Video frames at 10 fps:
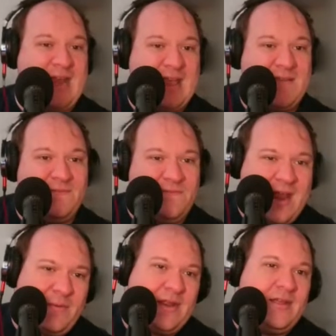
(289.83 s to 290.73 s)
And a
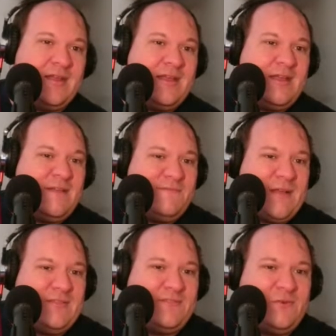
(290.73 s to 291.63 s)
very
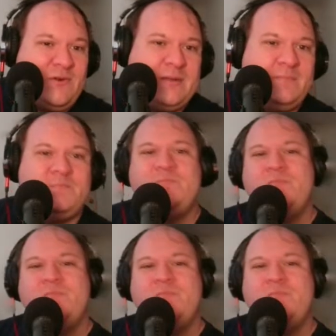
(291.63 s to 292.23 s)
fun story.